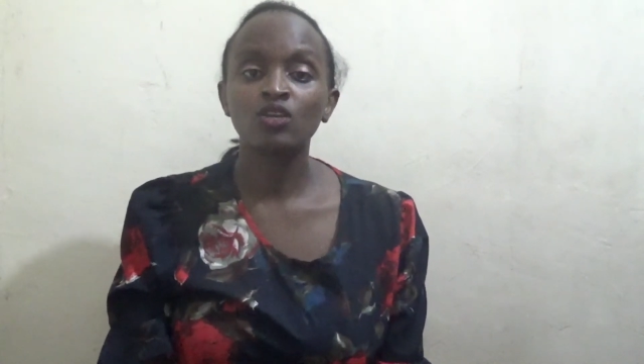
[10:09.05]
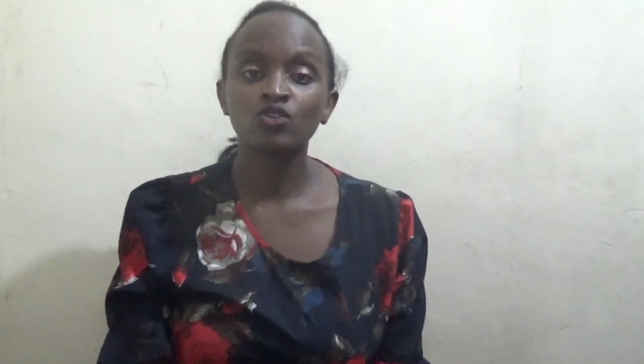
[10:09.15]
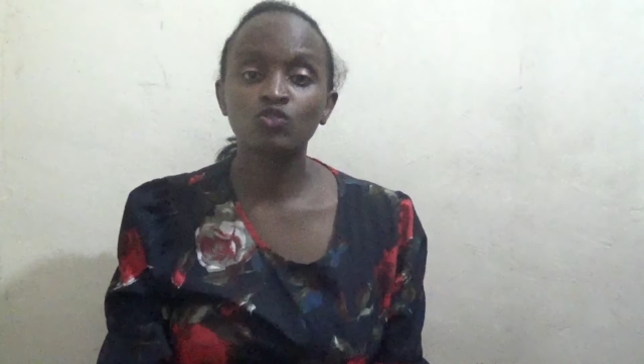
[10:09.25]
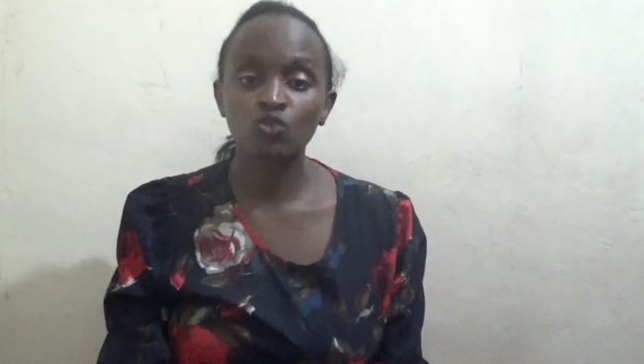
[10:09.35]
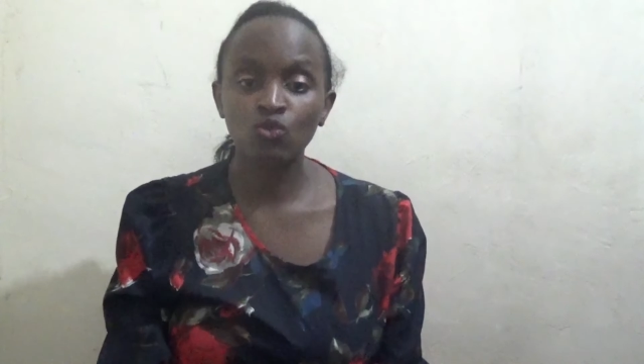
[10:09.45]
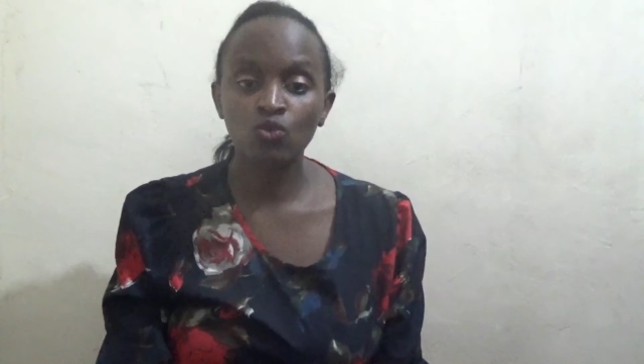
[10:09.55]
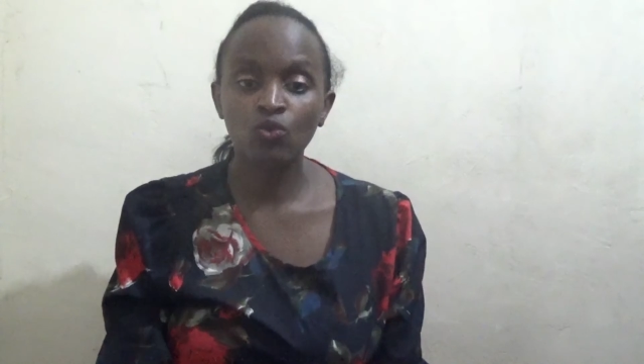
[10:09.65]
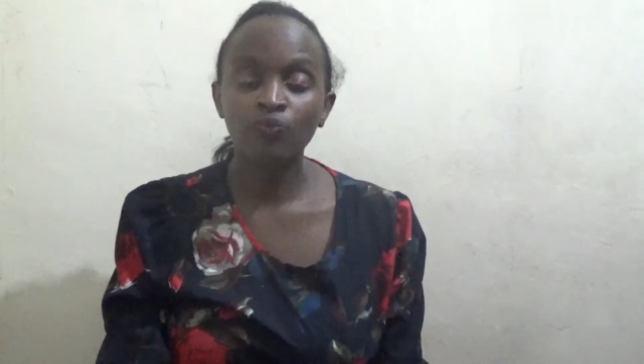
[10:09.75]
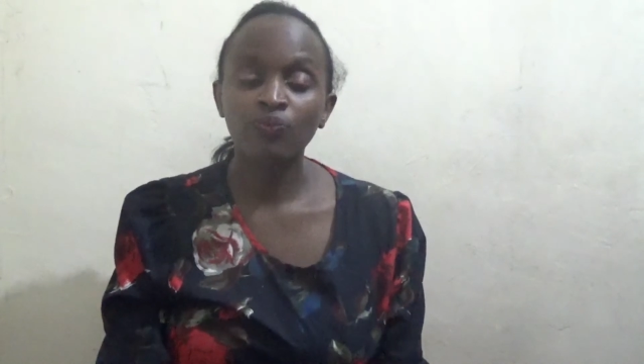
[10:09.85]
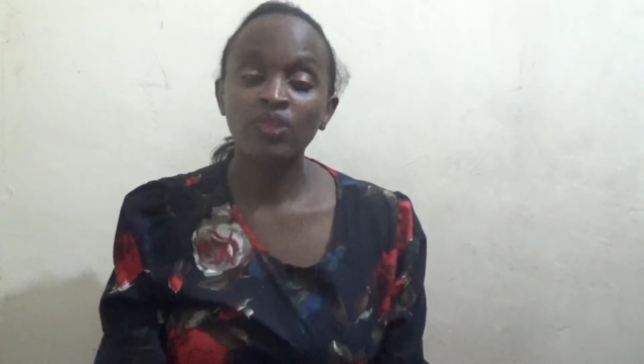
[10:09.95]
So
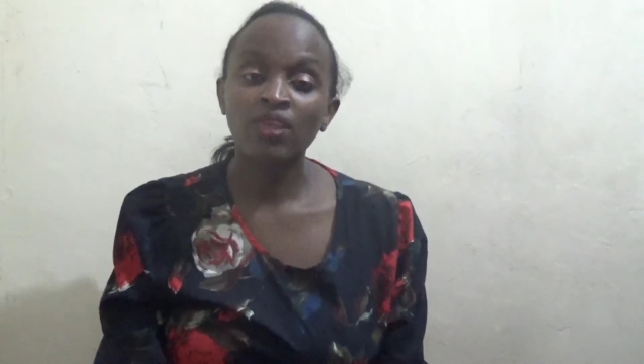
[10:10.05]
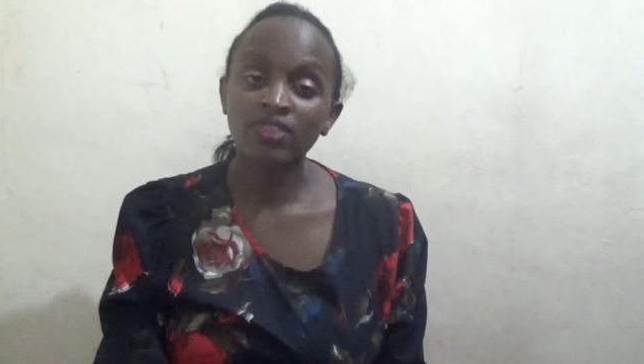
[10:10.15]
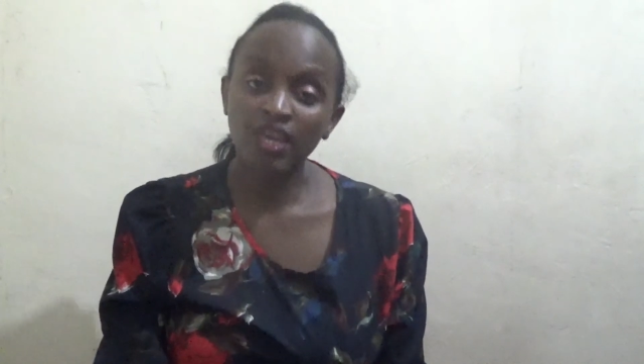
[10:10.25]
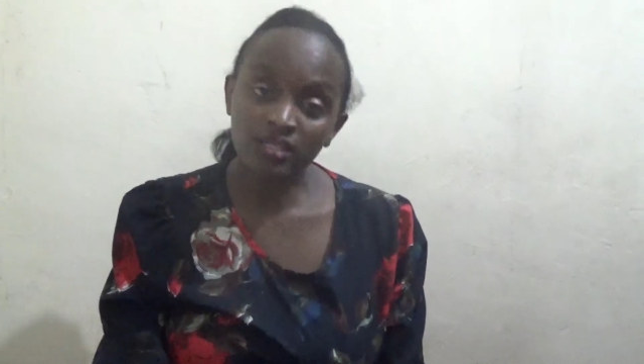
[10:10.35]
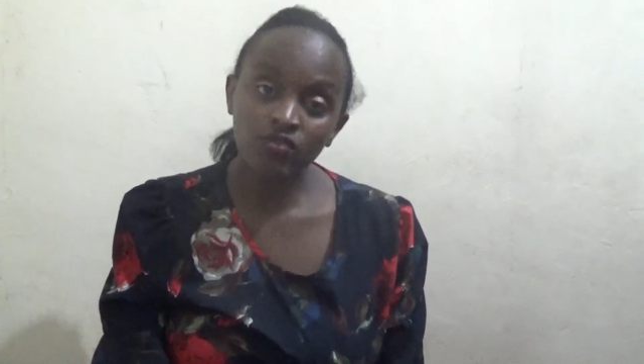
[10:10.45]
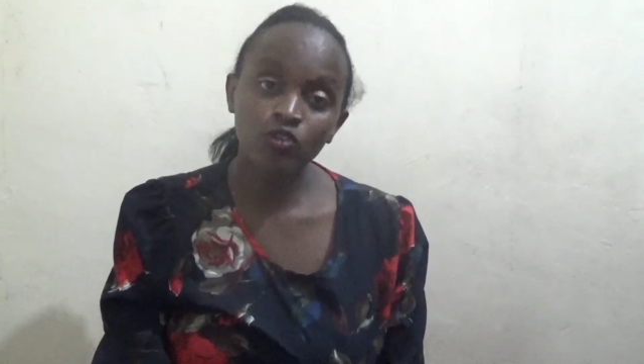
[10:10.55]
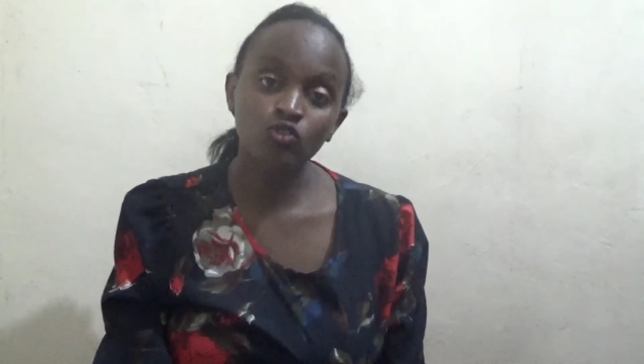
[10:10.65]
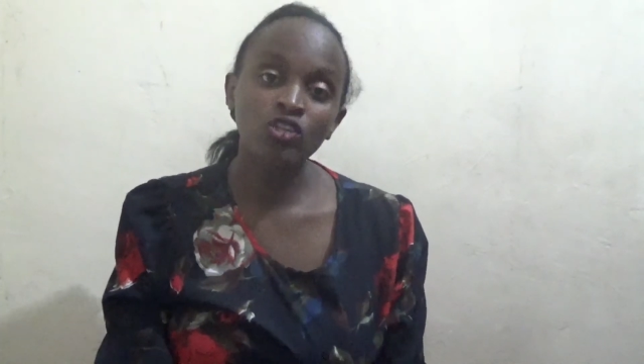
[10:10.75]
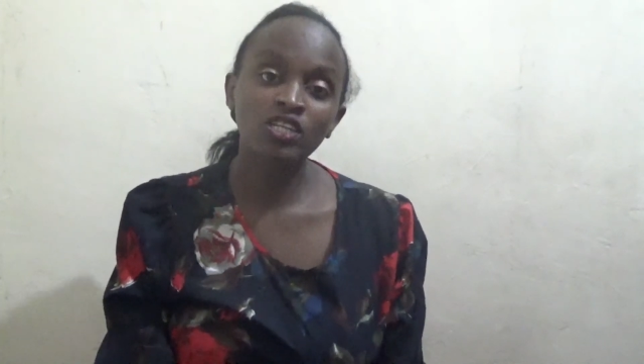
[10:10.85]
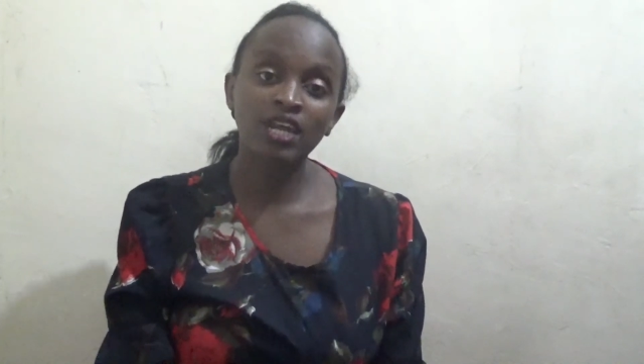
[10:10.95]
thanks for
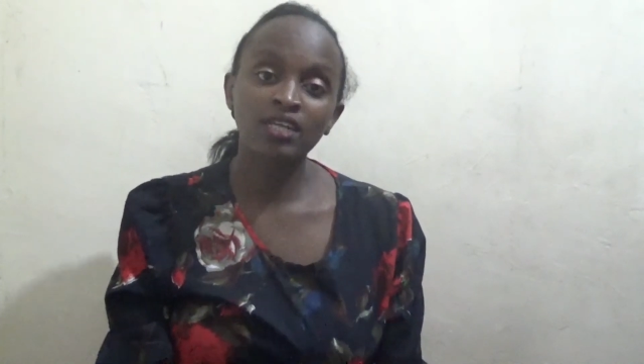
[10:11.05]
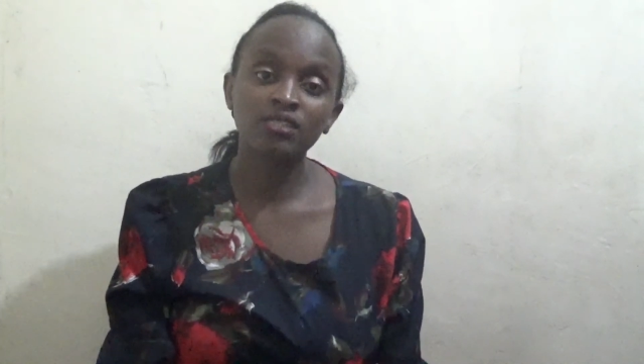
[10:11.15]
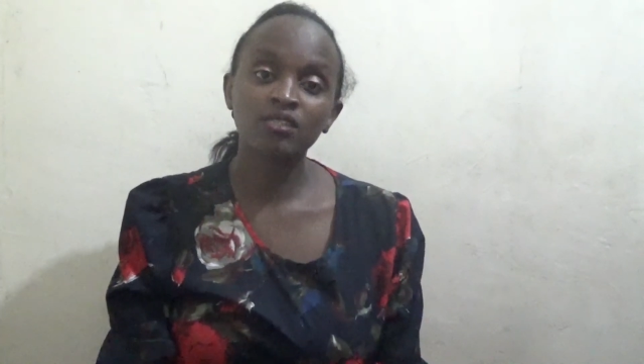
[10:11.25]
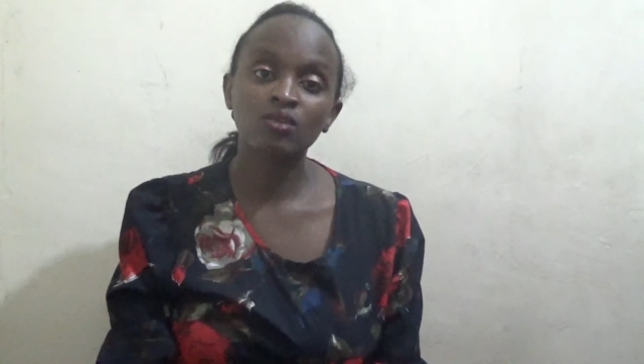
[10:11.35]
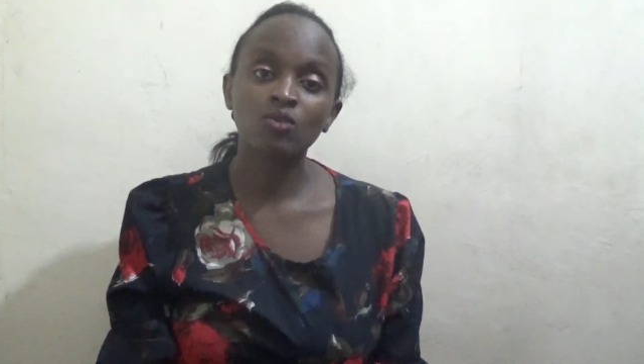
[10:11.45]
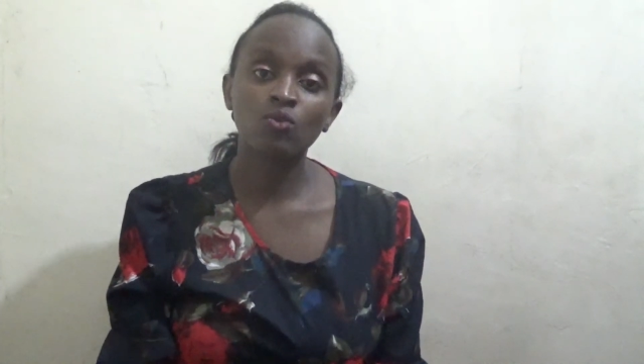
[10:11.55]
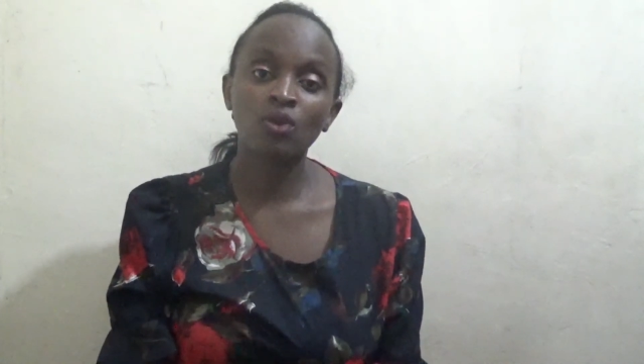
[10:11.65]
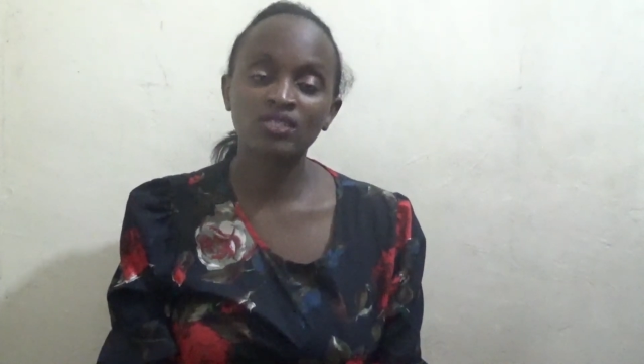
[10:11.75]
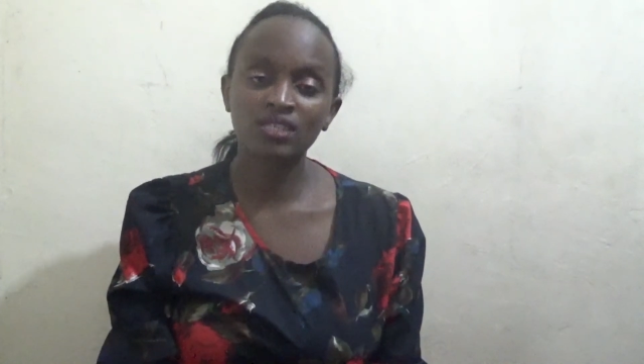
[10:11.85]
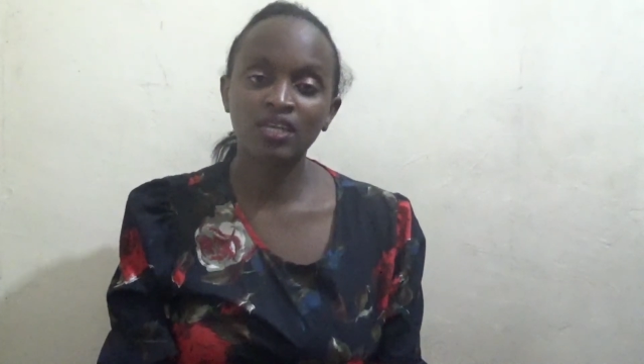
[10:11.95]
joining us
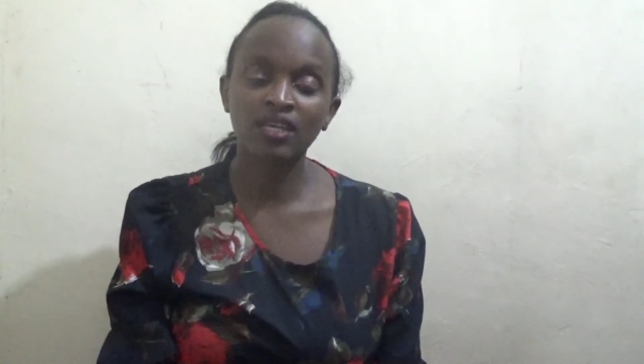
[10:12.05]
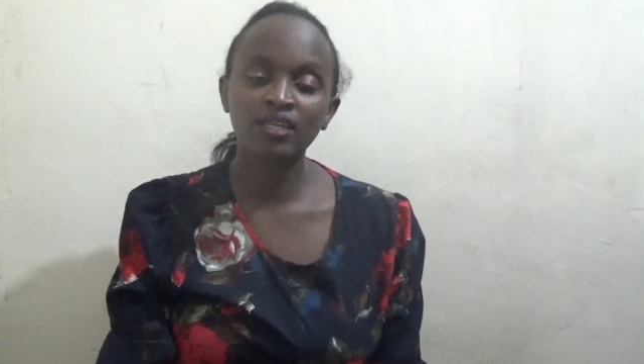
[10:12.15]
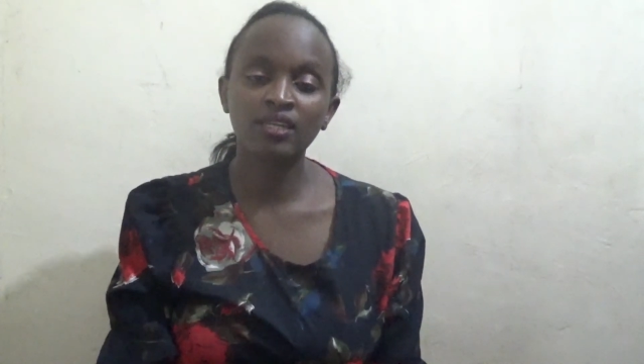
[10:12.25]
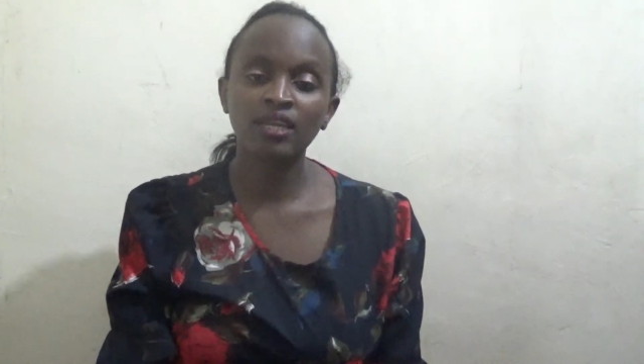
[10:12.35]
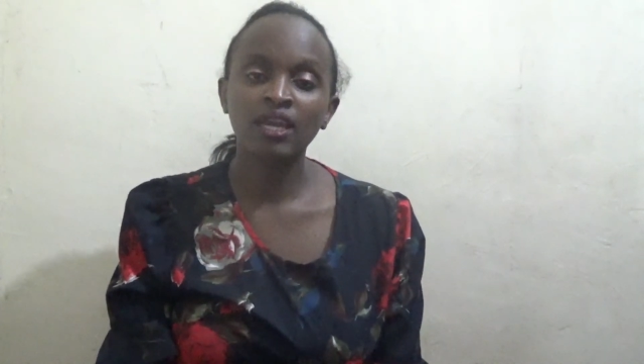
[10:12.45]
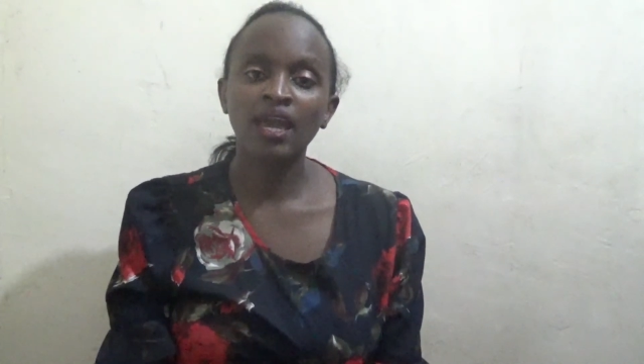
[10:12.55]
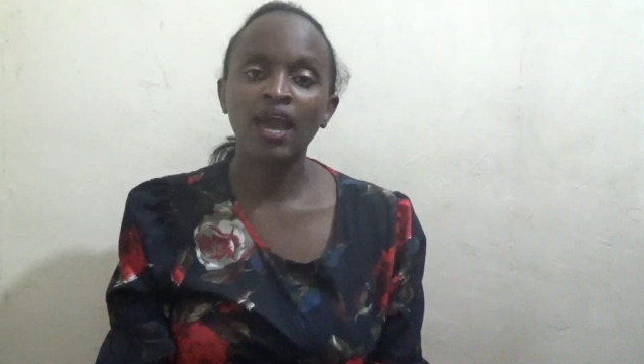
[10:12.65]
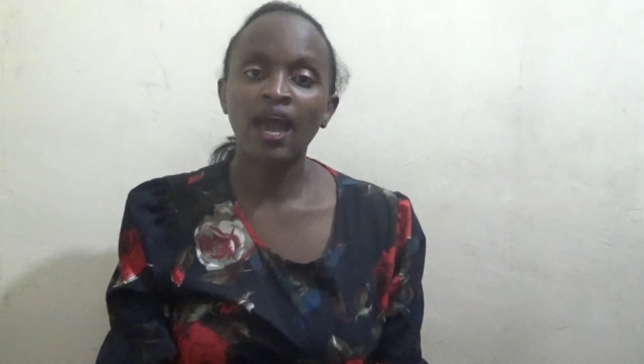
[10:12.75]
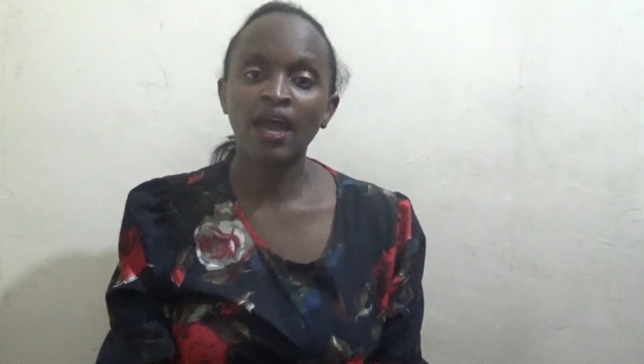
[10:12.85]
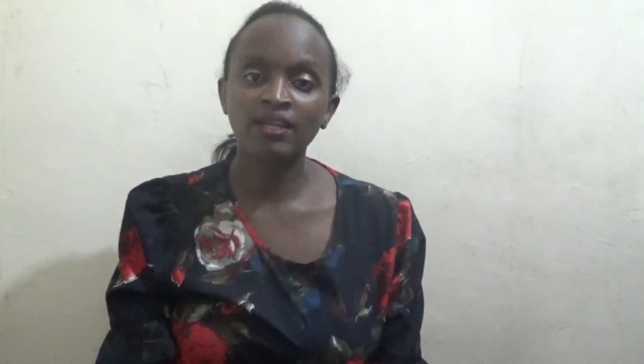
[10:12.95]
once again,
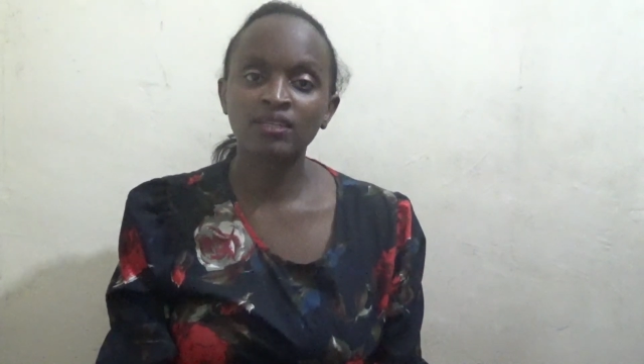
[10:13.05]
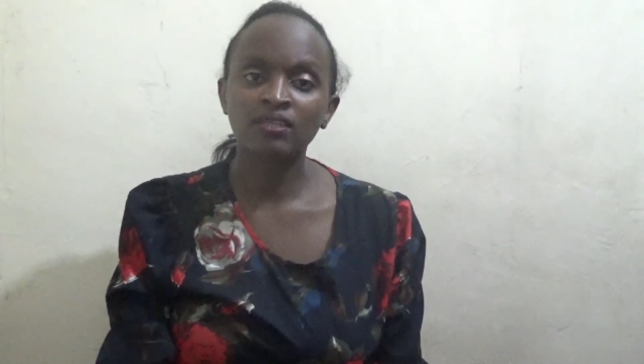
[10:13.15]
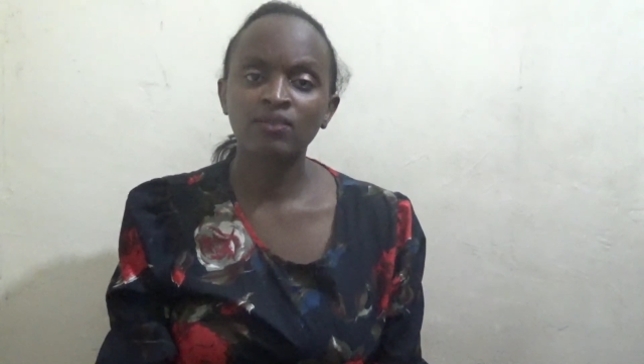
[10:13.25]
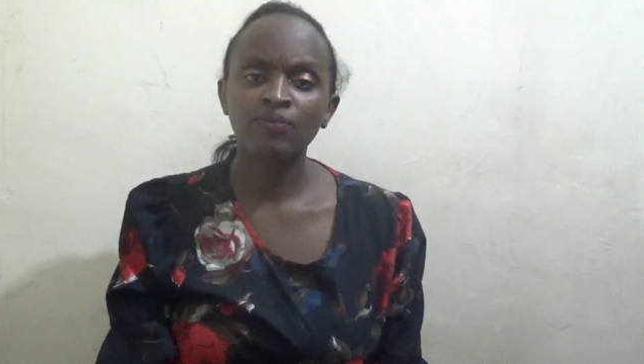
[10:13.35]
and